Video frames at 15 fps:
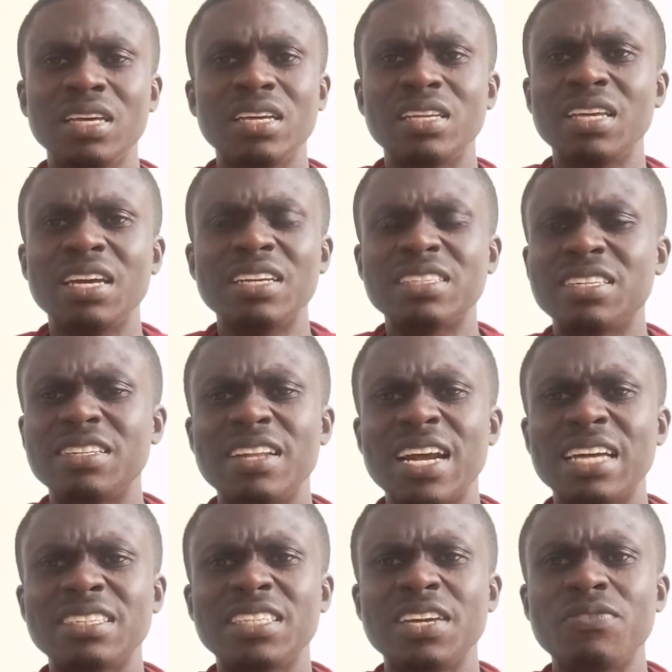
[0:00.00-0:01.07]
yes there
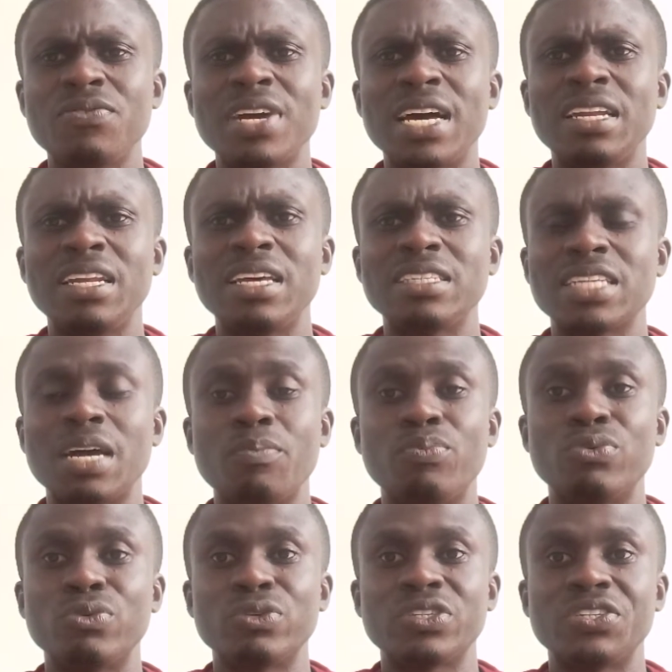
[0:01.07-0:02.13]
are several
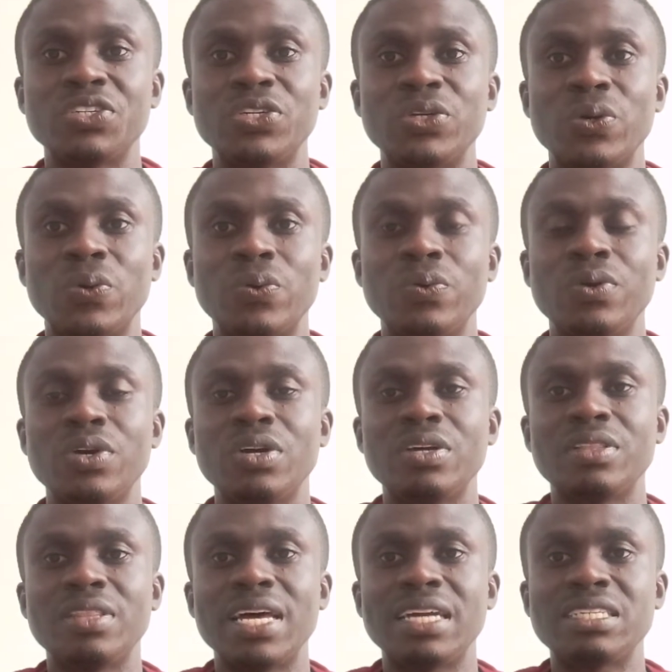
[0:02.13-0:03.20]
examples you know
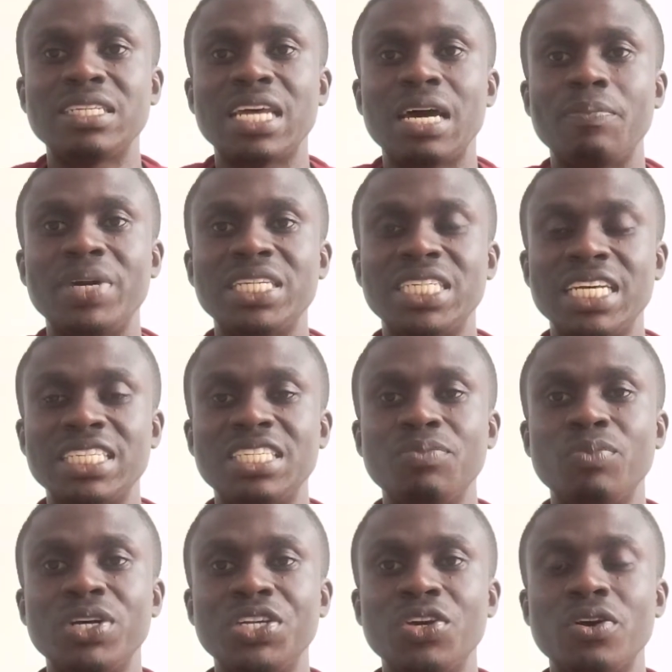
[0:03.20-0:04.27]
that are my
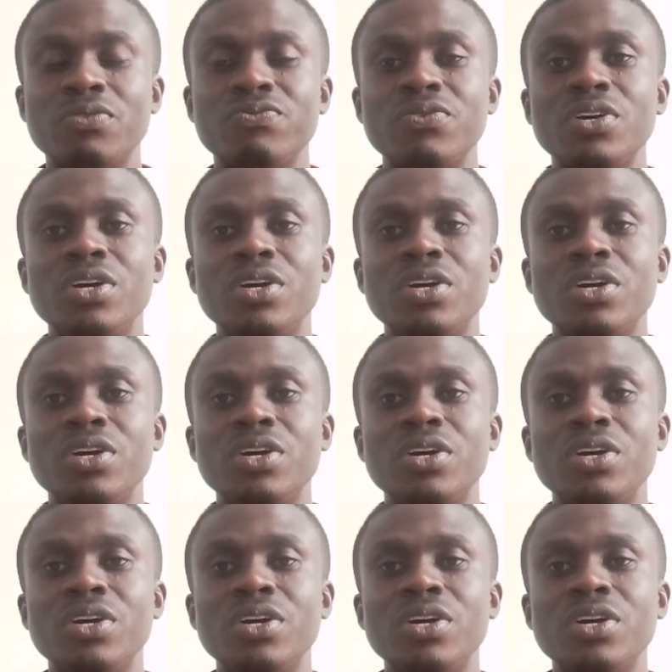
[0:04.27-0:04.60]
testimony of